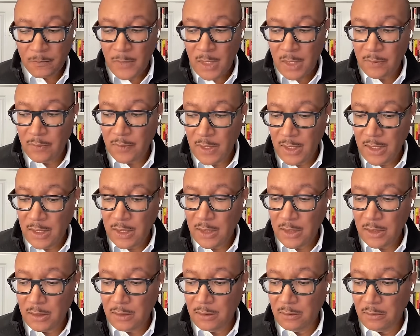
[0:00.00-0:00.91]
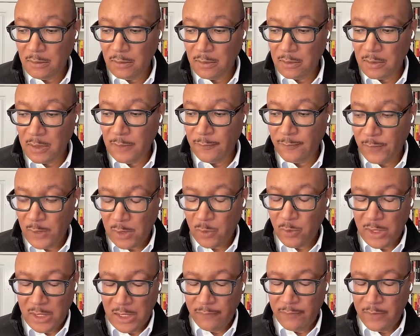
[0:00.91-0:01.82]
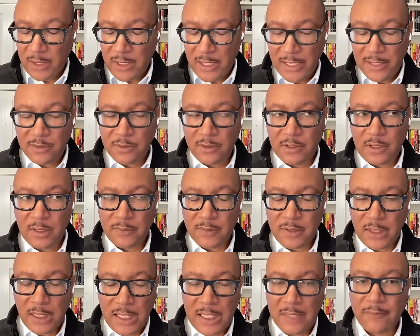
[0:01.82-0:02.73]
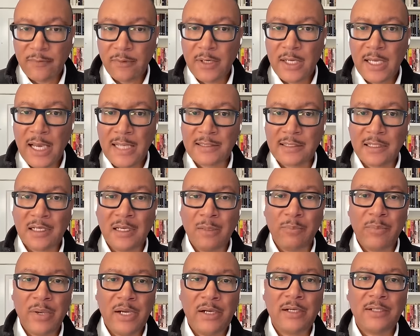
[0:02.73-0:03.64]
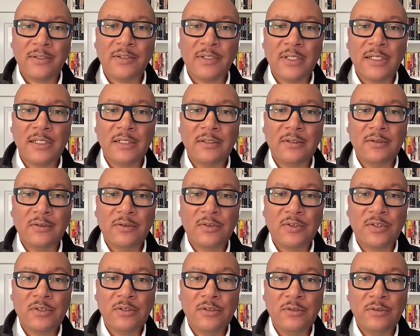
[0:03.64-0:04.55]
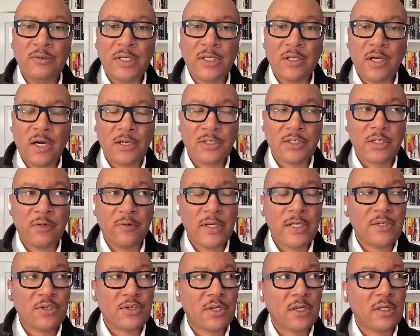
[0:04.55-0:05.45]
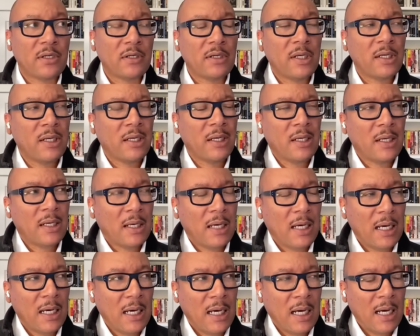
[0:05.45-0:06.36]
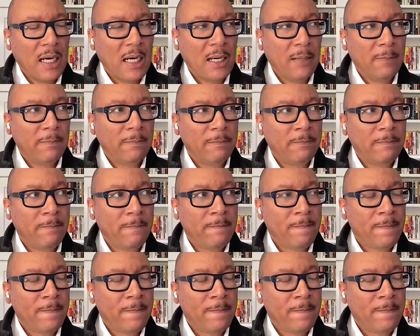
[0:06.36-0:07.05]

the the frequent invocations of slavery as a comparison to mm. incarceration um